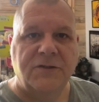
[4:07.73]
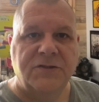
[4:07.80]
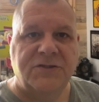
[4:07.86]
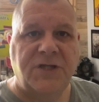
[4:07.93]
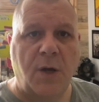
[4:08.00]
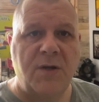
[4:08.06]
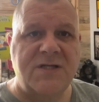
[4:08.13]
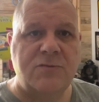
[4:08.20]

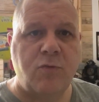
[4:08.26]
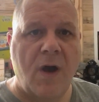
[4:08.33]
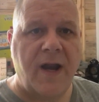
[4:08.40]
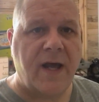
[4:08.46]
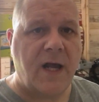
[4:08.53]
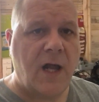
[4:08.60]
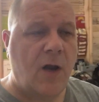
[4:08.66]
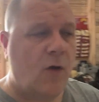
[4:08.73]
So it's one
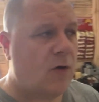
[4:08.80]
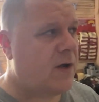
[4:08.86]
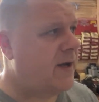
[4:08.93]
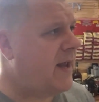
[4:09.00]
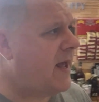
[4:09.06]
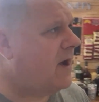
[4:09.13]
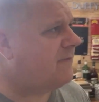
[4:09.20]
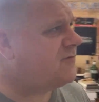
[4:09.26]
o'clock now.